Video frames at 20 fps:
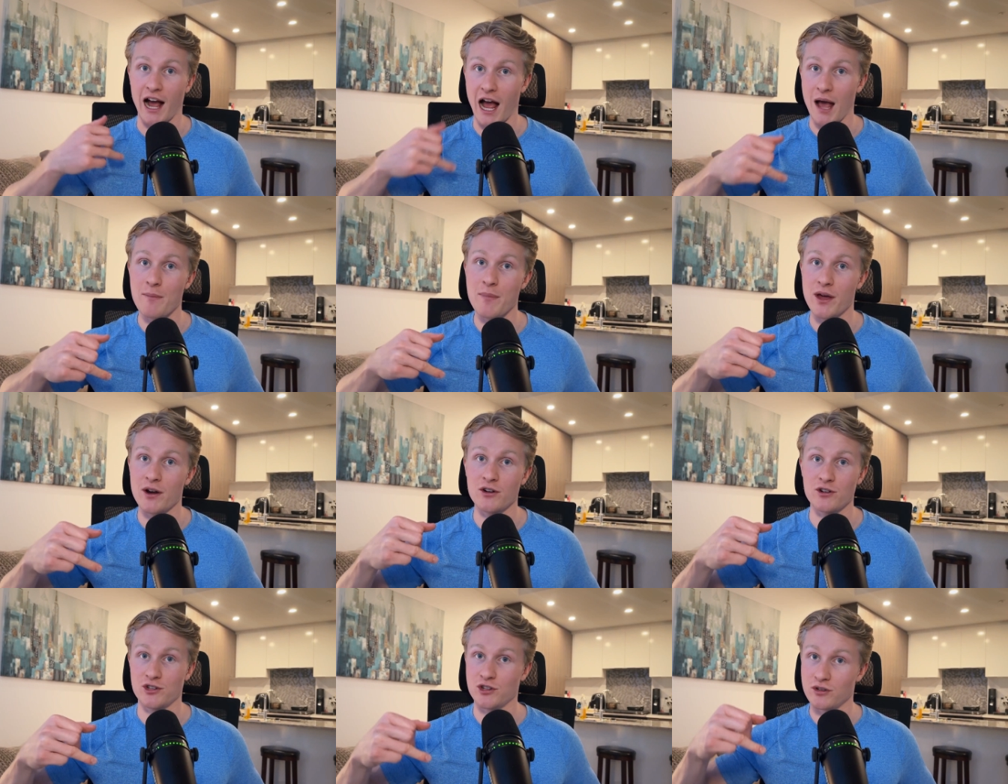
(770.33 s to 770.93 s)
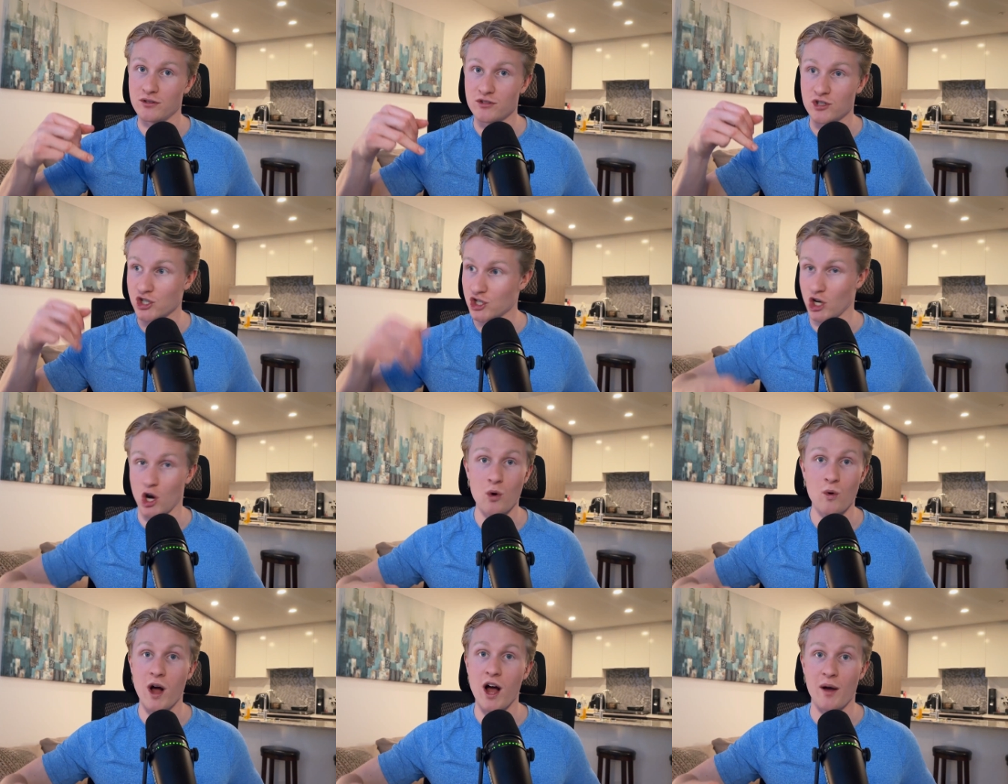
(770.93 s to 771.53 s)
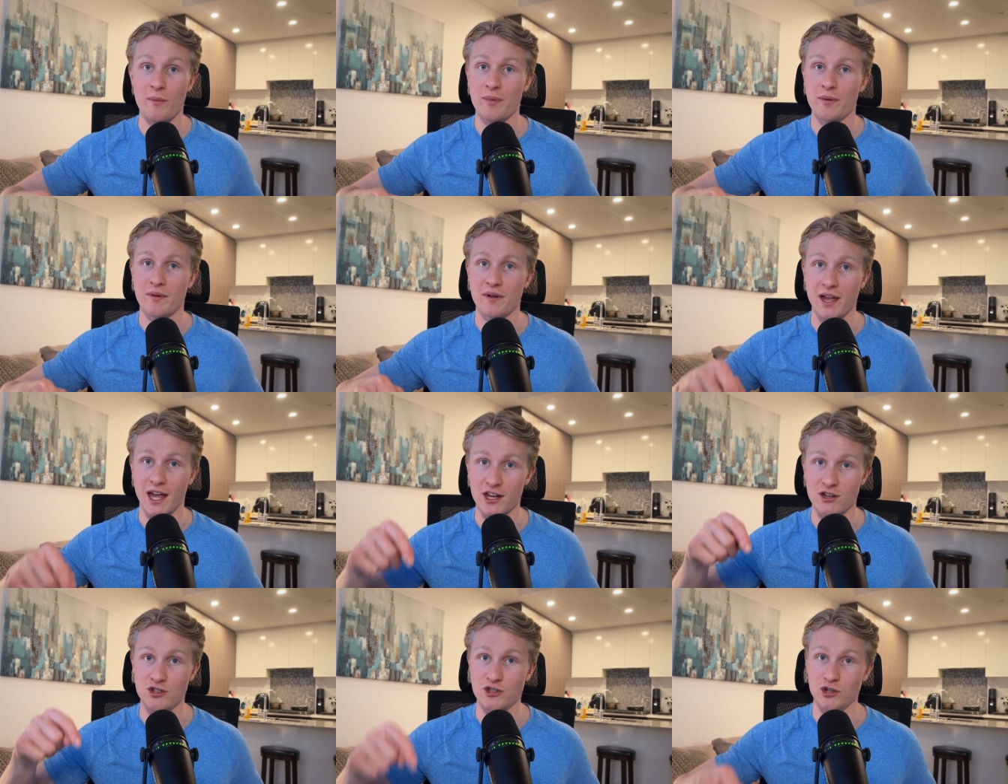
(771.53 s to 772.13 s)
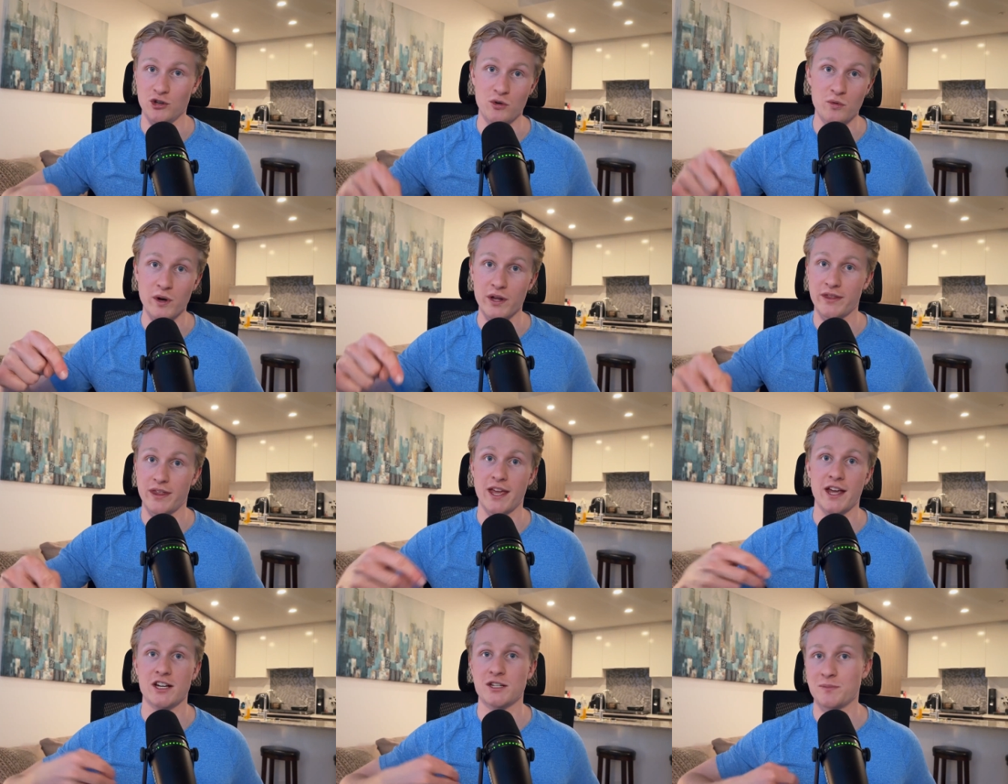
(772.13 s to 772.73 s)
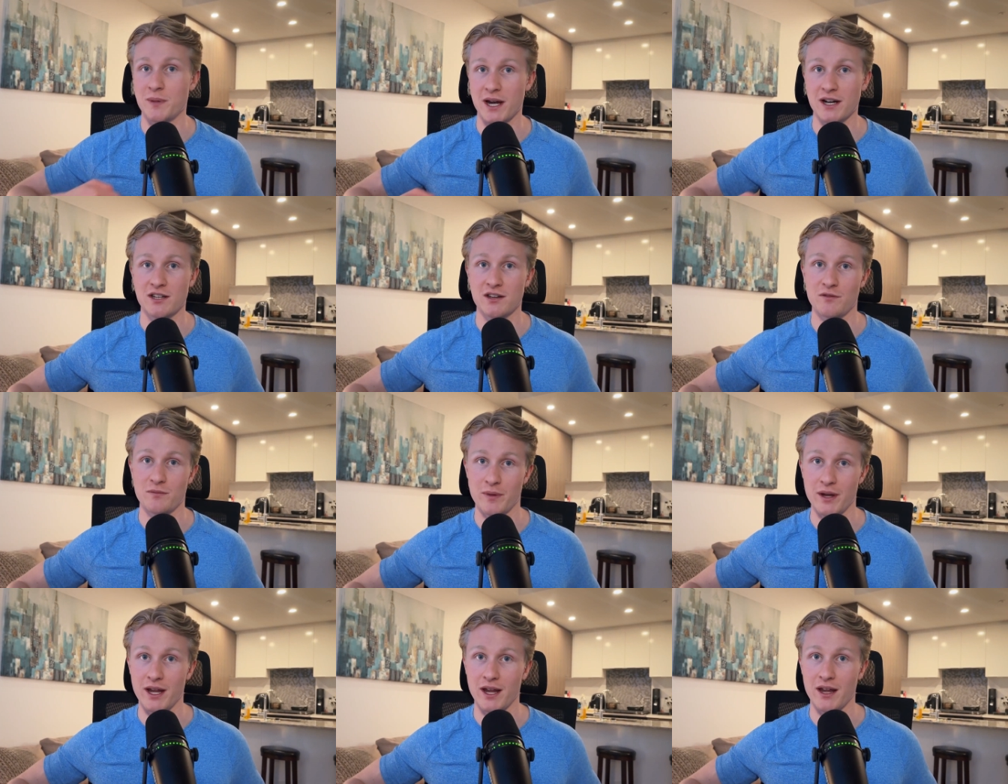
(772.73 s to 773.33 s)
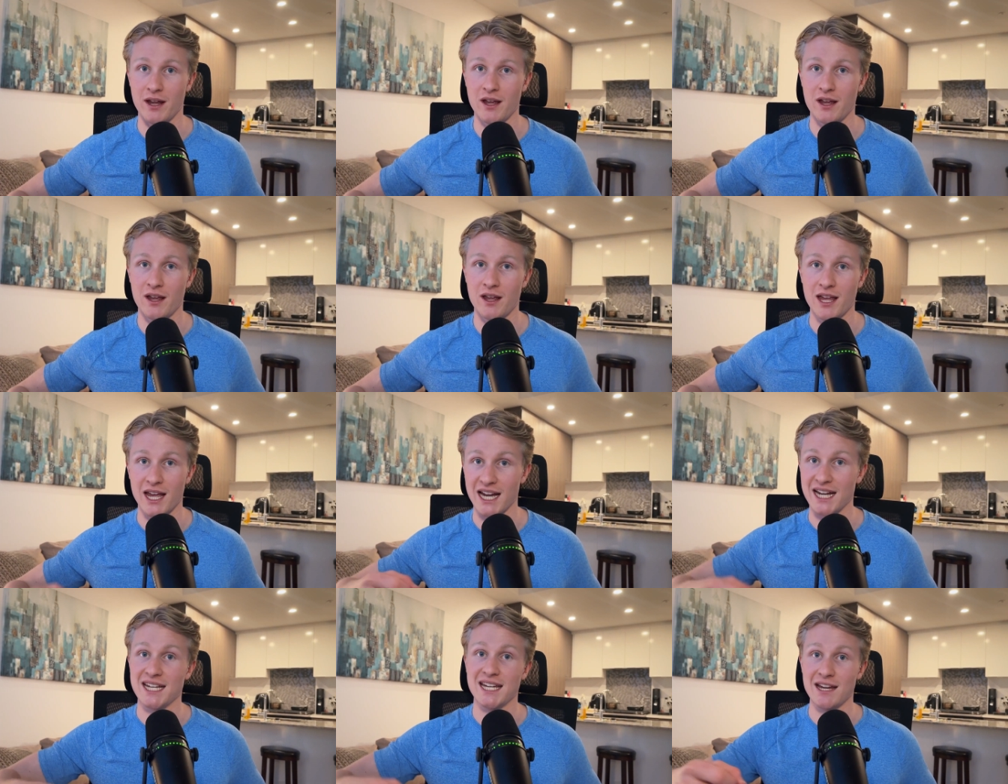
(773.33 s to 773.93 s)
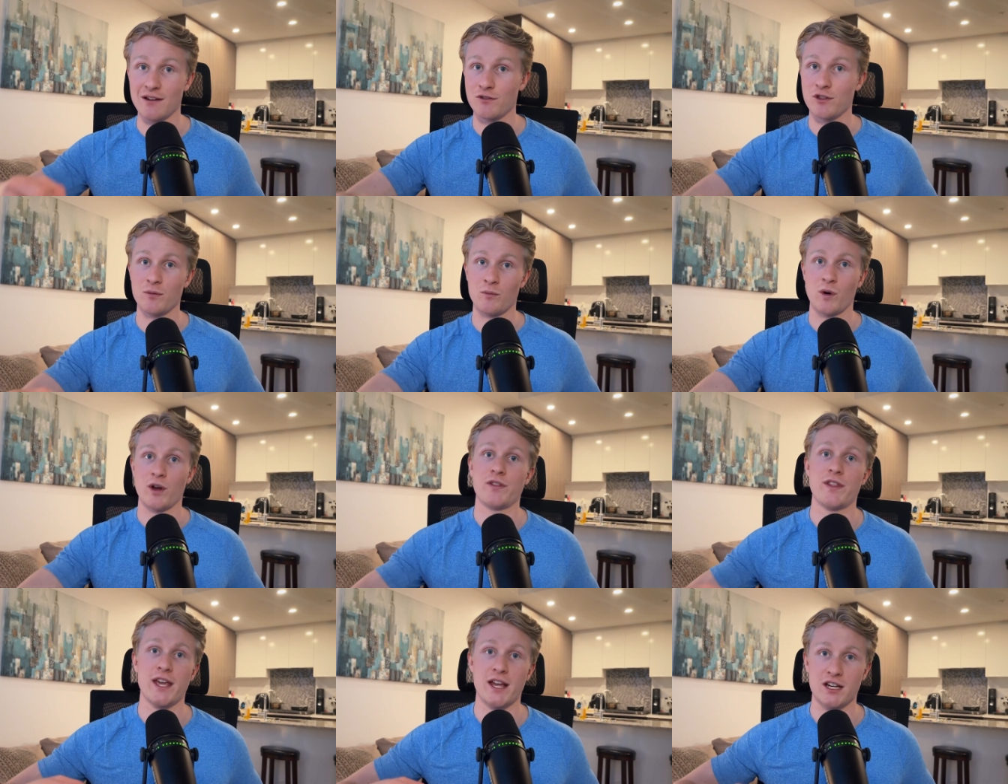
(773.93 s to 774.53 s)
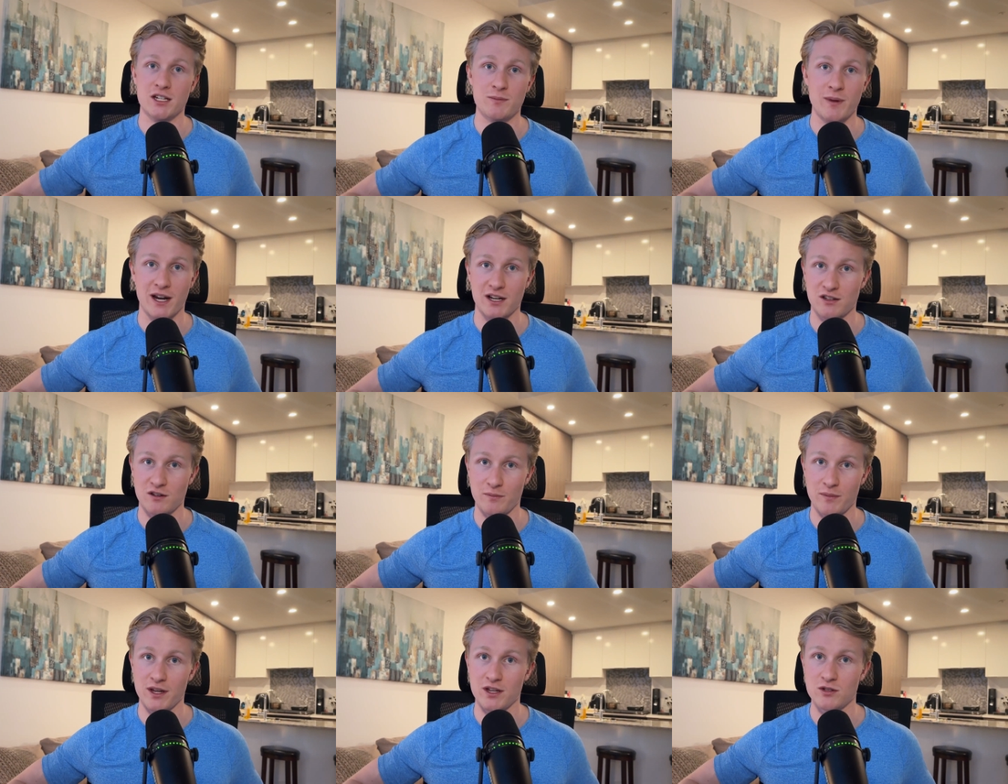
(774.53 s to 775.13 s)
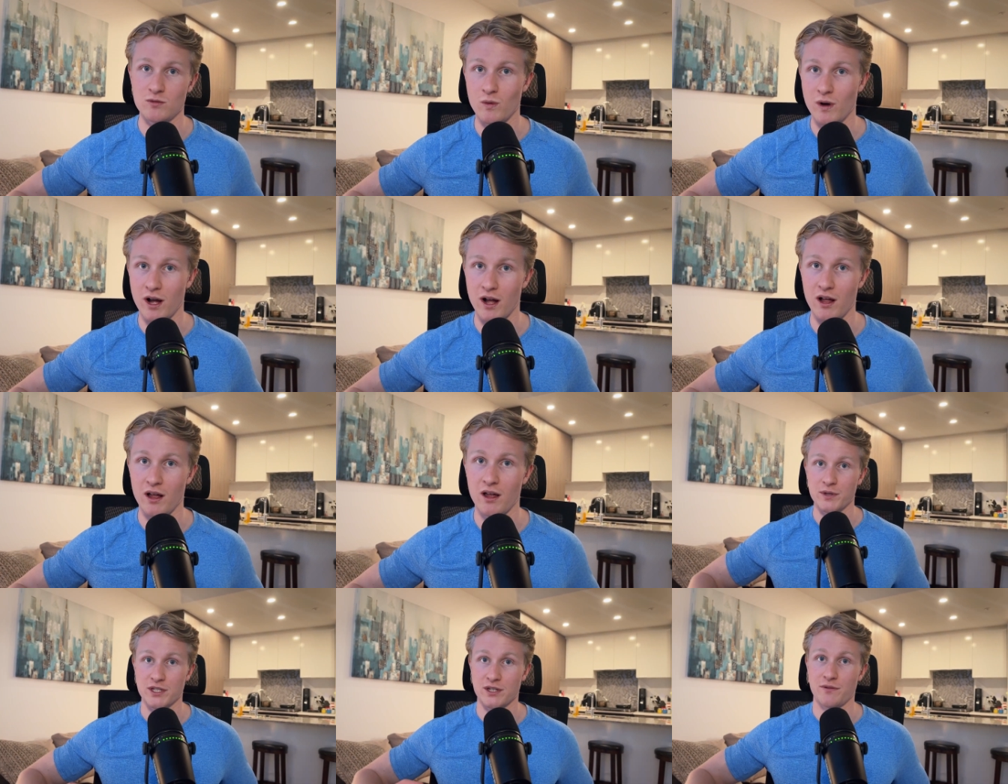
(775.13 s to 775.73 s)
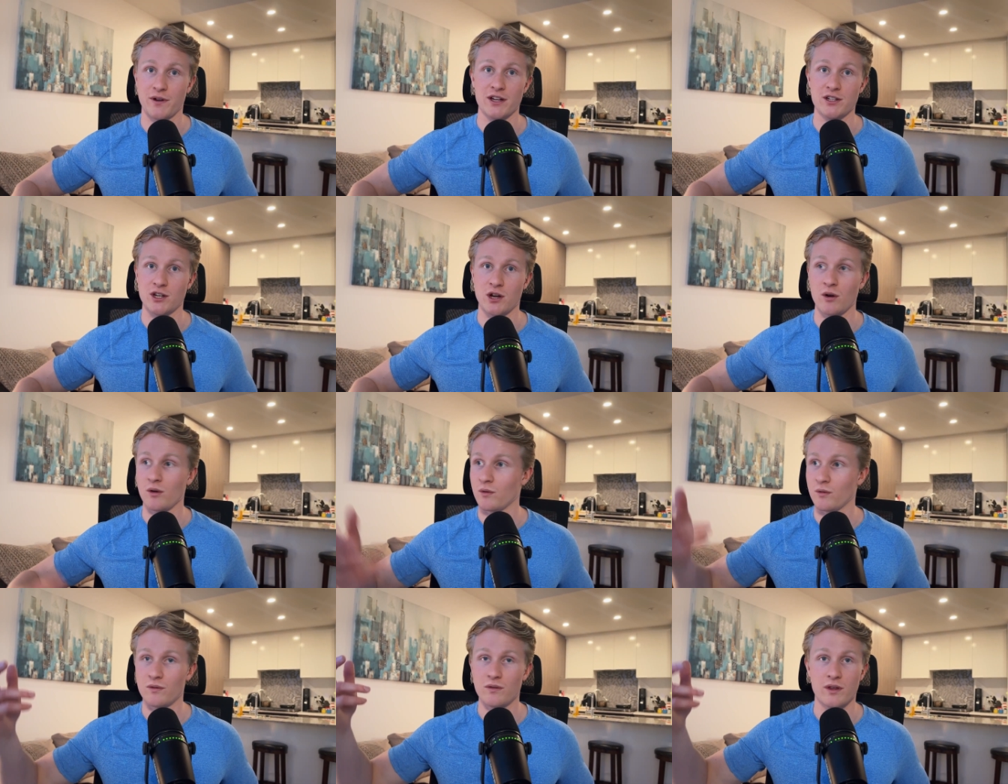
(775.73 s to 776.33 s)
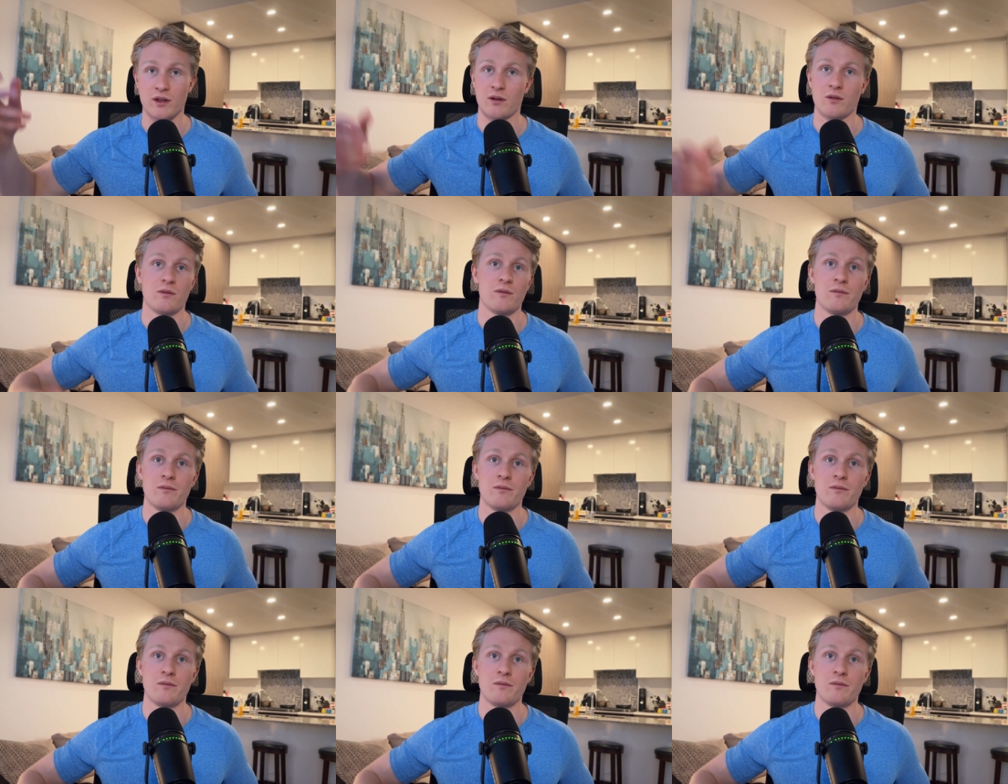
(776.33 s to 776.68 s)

I better show up and do what they expect of me and give them what they expect of me as well. Because if I don't, like,